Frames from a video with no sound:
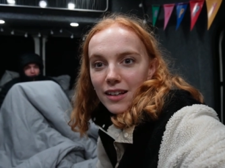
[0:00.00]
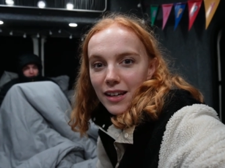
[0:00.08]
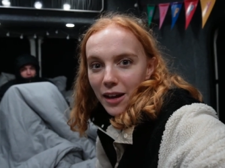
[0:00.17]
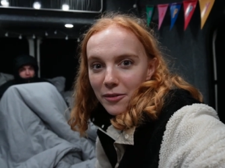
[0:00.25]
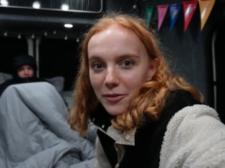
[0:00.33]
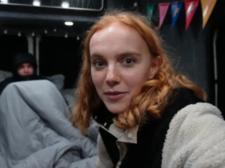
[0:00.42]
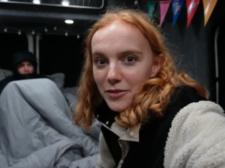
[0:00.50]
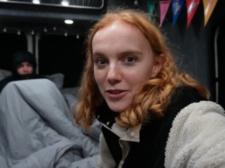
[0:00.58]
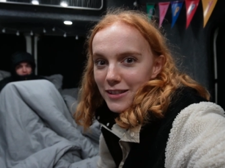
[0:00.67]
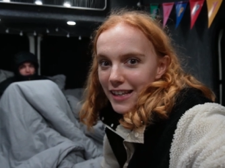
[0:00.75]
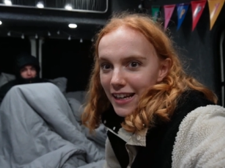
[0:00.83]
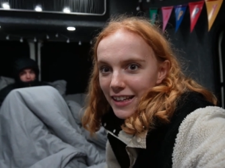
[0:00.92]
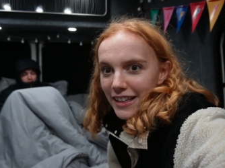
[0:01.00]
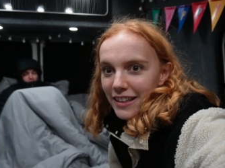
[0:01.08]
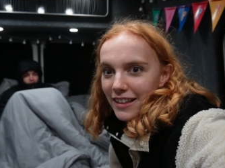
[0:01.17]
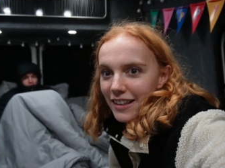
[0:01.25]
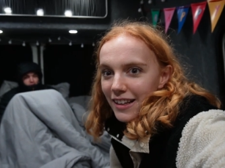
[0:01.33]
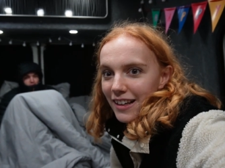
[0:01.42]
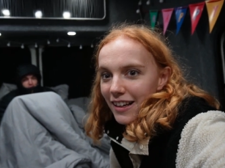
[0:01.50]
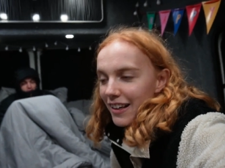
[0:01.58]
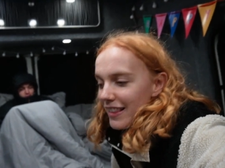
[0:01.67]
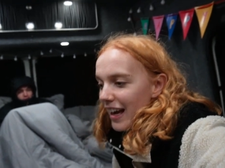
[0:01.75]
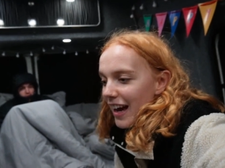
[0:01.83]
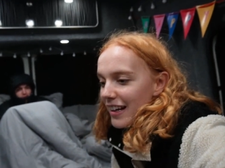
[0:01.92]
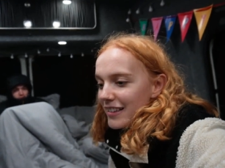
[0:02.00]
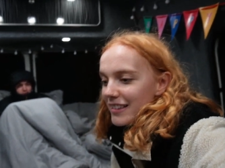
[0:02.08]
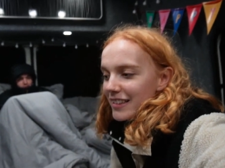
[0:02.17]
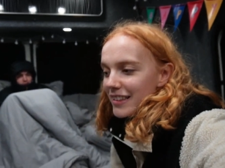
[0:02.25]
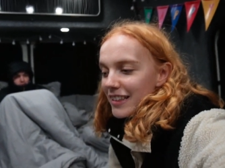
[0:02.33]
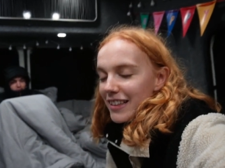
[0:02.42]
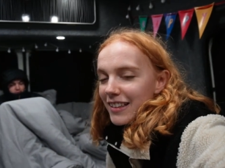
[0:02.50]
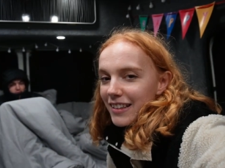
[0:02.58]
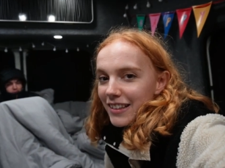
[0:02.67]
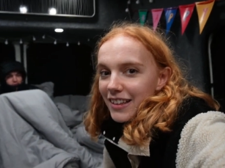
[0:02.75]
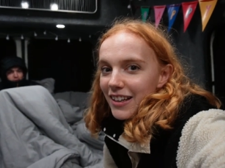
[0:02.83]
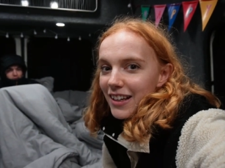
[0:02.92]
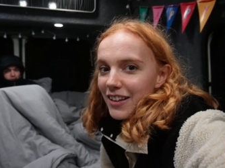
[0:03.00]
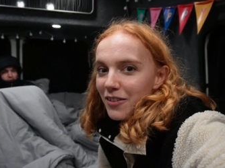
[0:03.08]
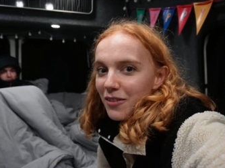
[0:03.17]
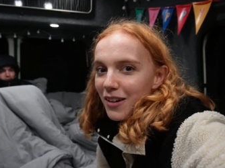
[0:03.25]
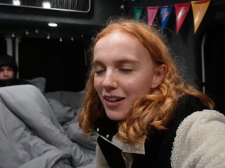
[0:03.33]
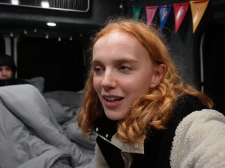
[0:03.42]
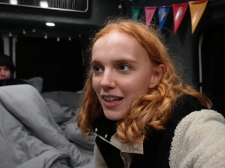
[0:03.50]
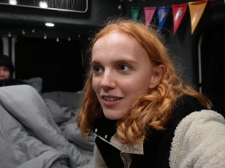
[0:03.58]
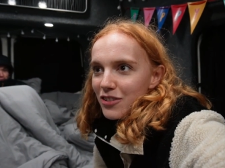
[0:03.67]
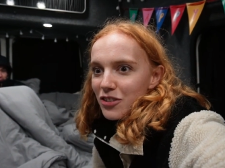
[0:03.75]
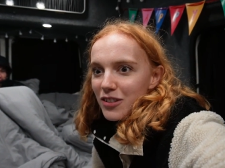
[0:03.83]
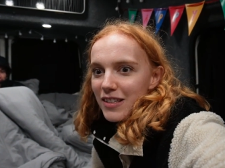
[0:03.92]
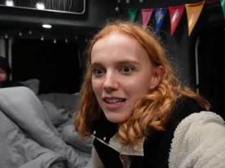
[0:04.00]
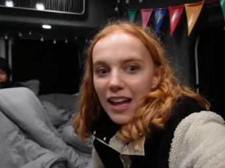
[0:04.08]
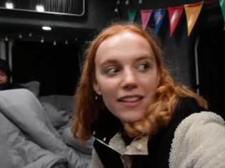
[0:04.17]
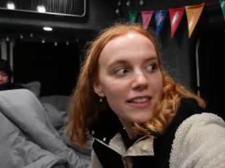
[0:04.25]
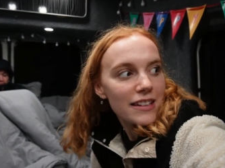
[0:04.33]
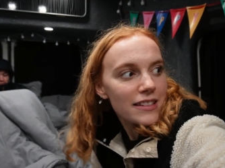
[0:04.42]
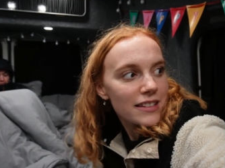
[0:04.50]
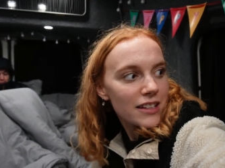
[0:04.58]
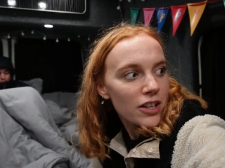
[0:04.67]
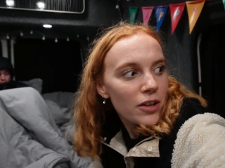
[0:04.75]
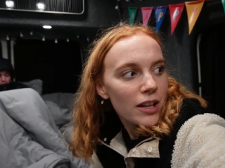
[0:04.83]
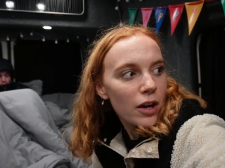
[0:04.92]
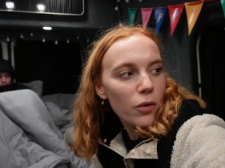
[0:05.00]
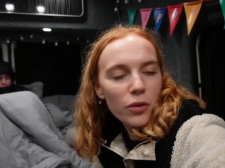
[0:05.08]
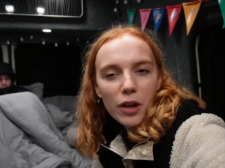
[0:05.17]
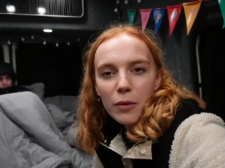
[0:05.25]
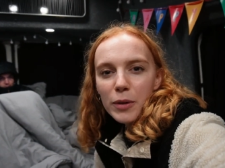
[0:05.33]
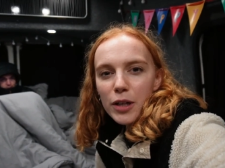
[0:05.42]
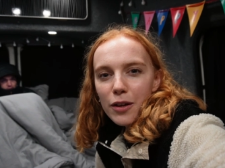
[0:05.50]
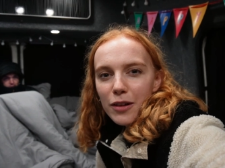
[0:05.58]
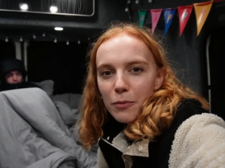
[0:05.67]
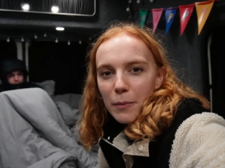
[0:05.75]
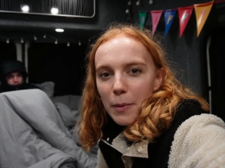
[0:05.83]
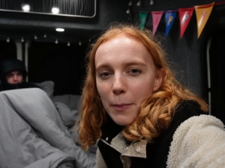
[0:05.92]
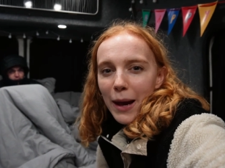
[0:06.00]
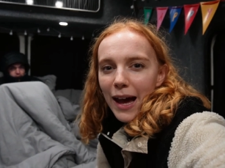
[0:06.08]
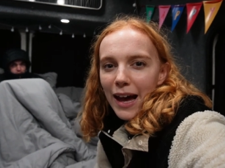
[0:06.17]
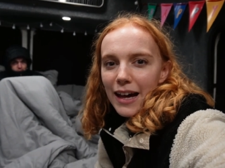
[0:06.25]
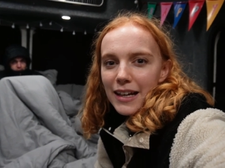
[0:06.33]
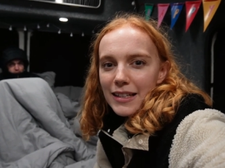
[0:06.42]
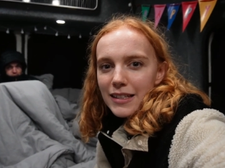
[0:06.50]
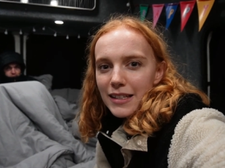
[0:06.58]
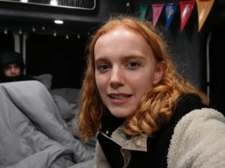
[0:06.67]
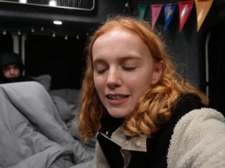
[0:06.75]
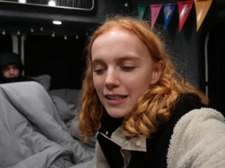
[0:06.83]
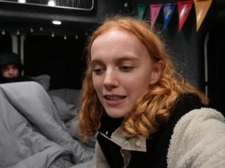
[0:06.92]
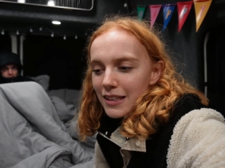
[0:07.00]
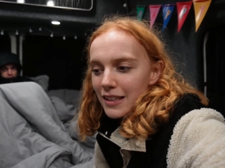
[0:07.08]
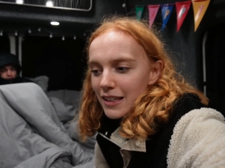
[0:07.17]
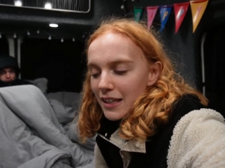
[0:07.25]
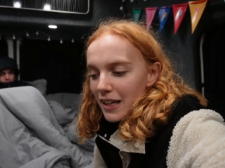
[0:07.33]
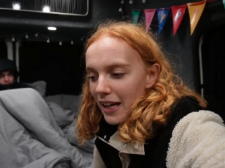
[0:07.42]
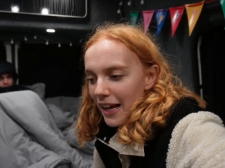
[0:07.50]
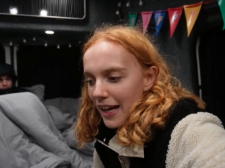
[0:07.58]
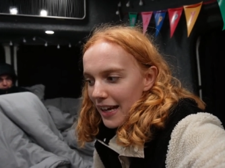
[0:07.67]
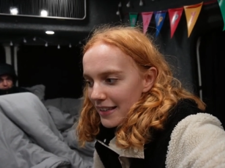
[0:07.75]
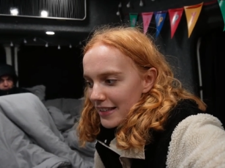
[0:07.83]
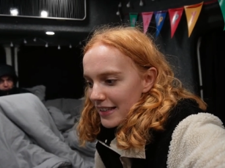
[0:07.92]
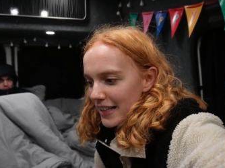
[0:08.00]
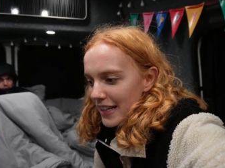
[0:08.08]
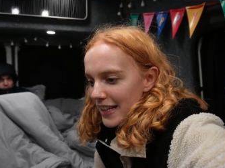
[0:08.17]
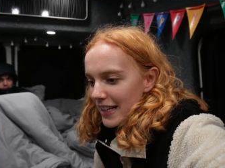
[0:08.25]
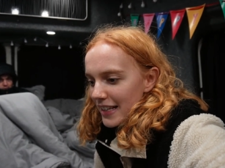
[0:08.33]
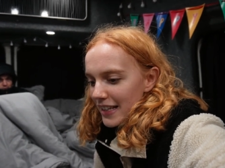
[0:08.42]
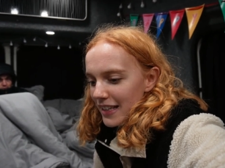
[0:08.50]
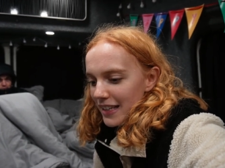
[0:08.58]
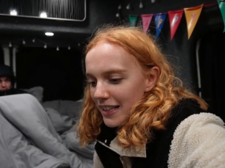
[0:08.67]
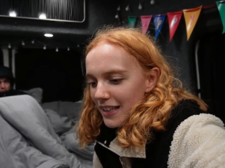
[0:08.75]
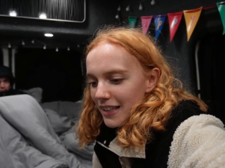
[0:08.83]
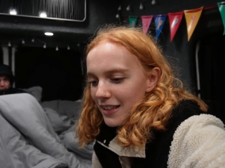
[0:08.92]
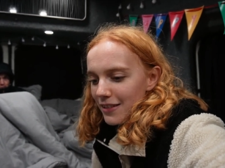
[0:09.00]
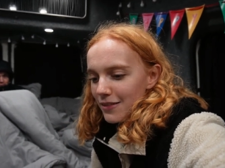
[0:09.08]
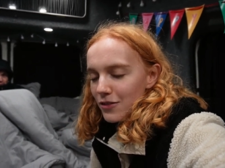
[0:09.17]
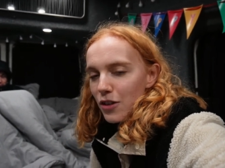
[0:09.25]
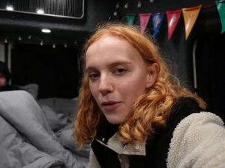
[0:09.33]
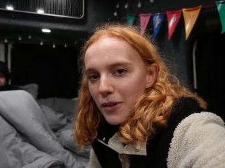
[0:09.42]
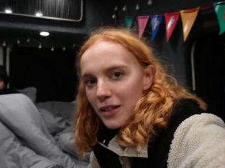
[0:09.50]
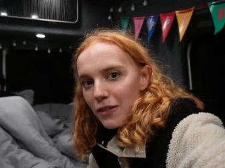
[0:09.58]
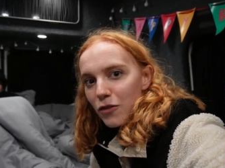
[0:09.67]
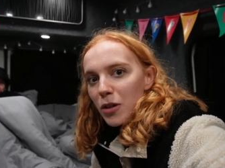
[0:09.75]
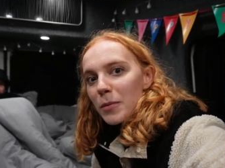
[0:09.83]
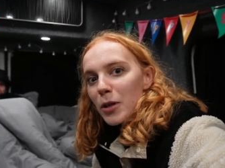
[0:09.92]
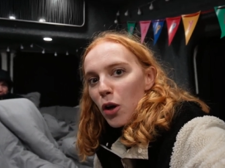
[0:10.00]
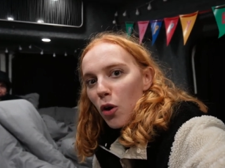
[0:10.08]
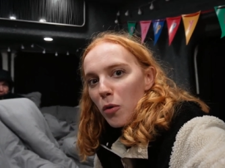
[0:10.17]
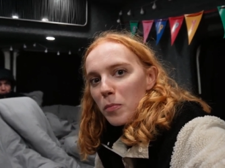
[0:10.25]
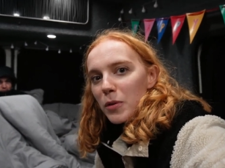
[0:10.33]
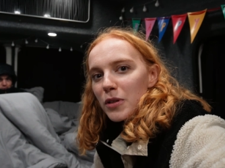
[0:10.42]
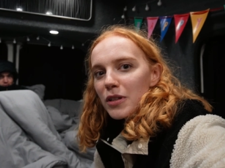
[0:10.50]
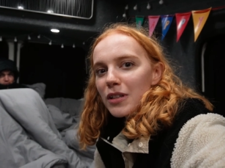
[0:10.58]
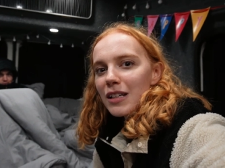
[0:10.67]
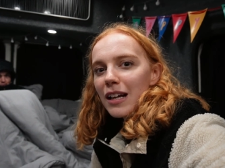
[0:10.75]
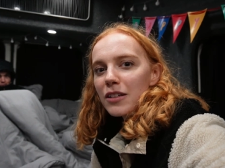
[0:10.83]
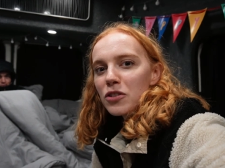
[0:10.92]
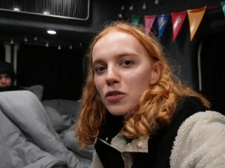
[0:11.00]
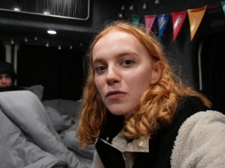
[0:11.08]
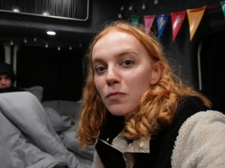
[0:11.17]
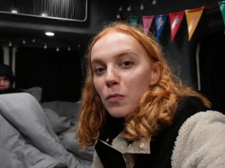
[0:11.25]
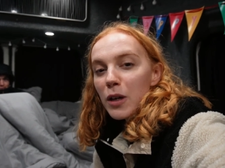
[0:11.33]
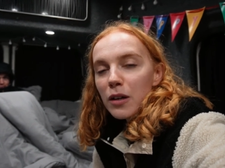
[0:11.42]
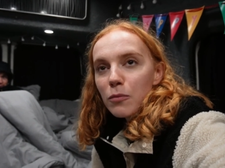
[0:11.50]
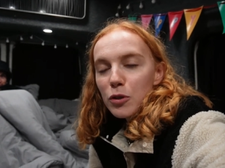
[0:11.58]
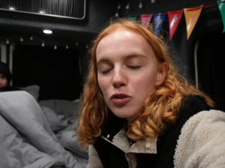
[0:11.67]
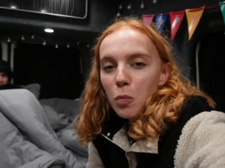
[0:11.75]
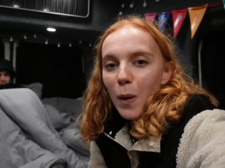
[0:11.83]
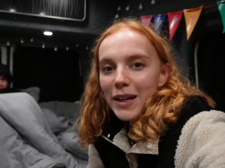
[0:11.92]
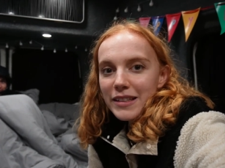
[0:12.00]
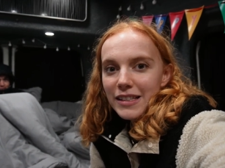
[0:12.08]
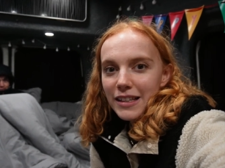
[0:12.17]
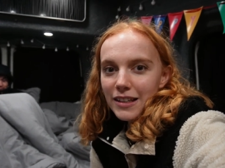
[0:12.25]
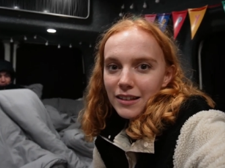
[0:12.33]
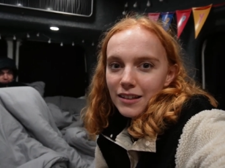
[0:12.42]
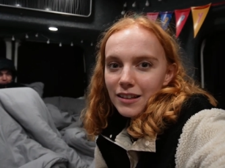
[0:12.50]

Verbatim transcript: yeah, we were just saying that it's just like this, like, although we know that we're prepared, it's the knowing that you've got to be up and like you, we, we're just waiting.